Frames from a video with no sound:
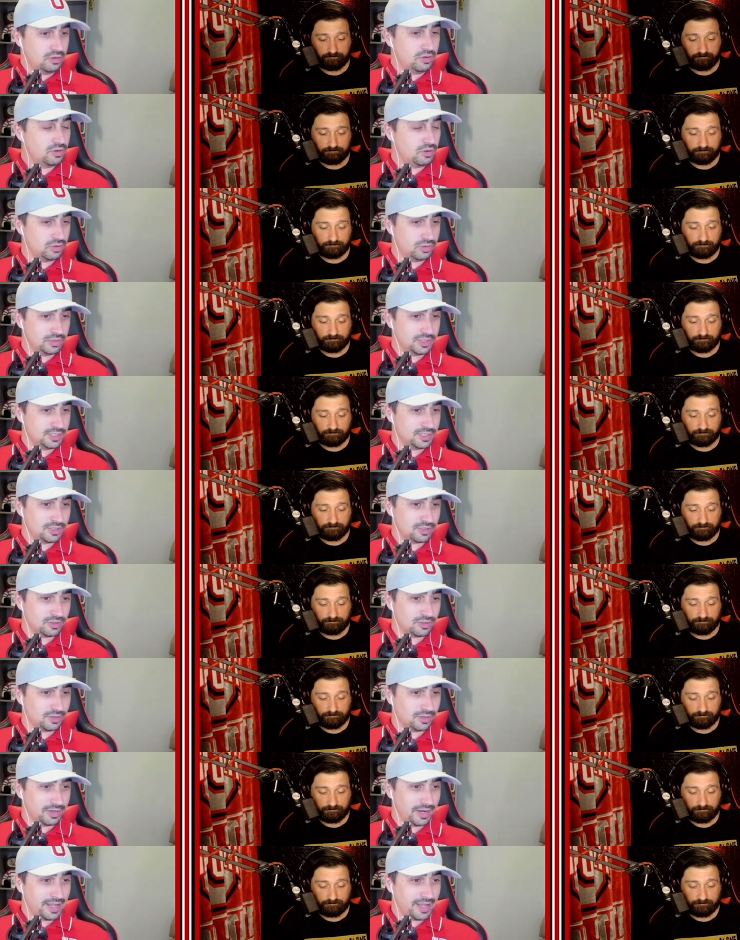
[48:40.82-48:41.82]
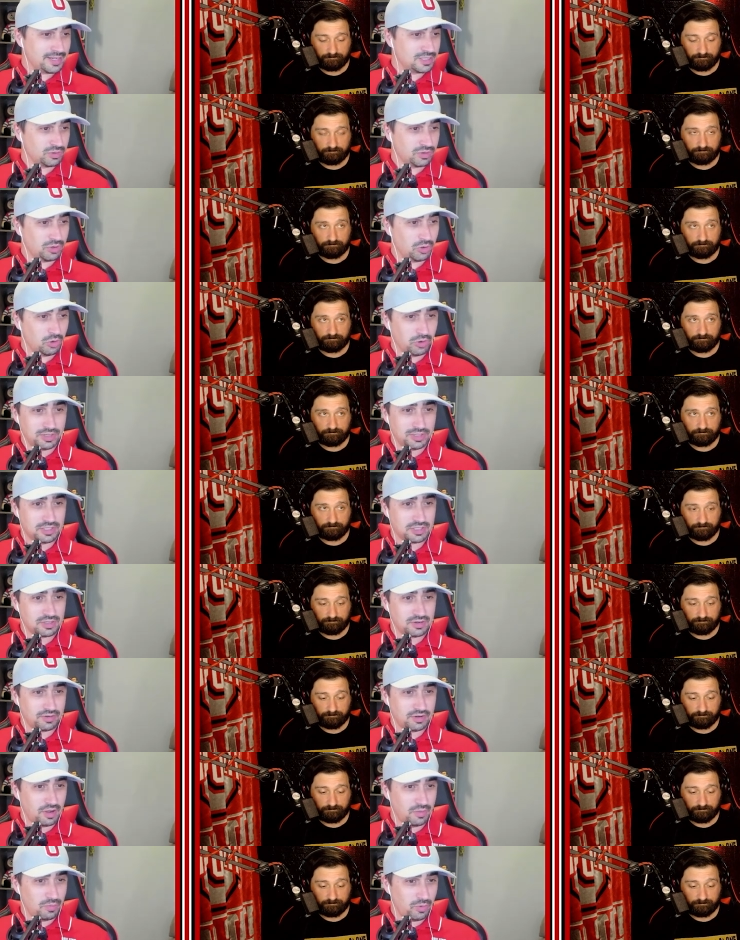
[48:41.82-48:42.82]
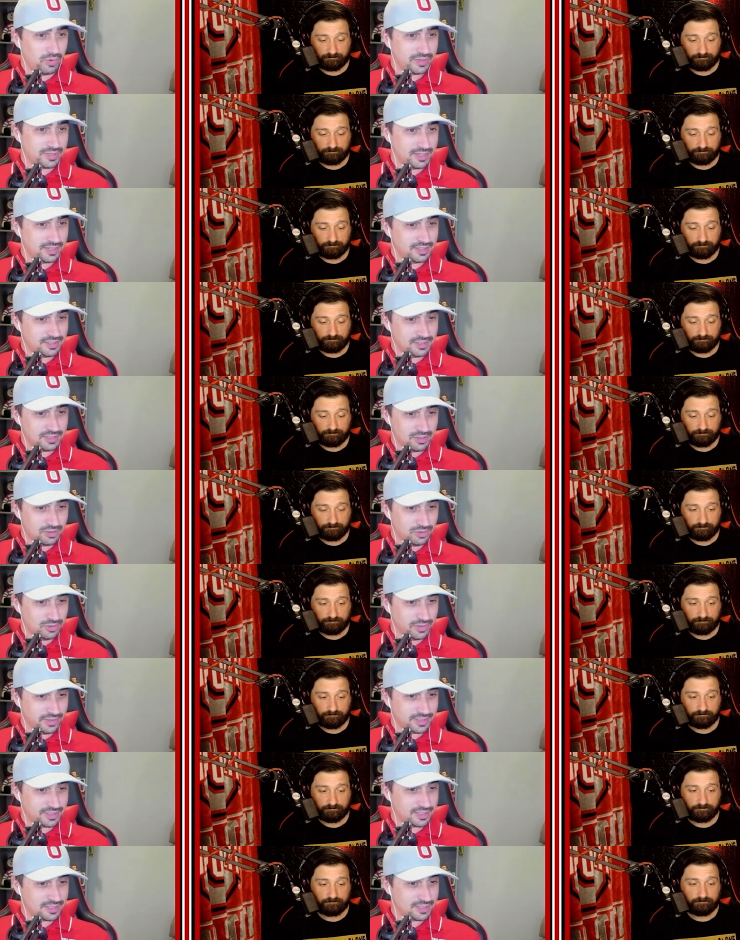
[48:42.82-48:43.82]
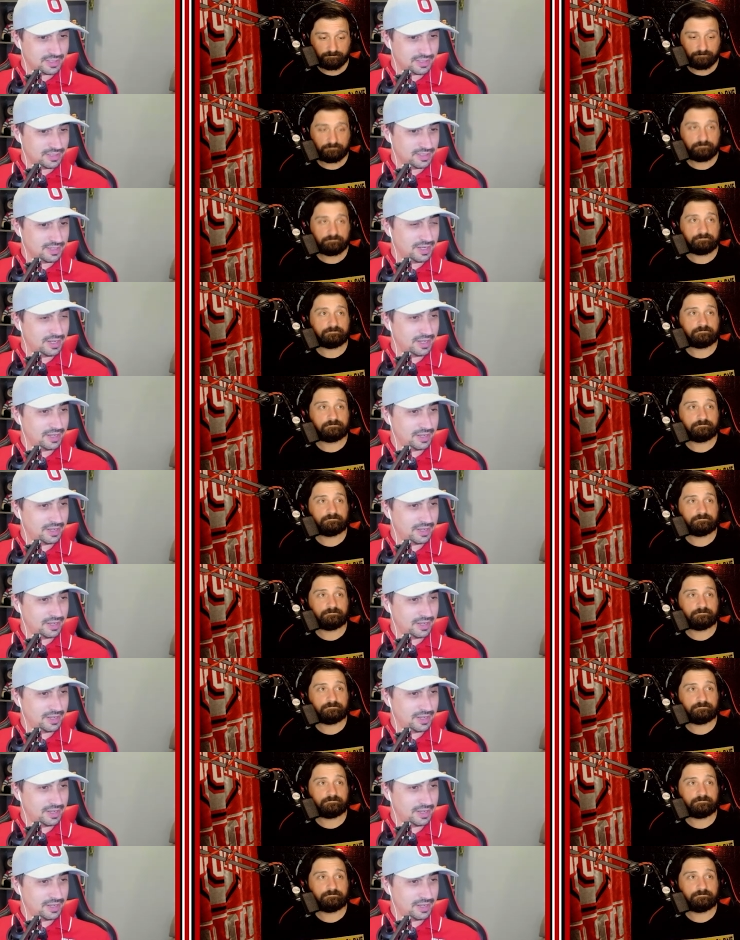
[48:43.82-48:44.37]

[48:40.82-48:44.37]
Speaker 1: No, oh, since our last recording just a couple of days ago, it's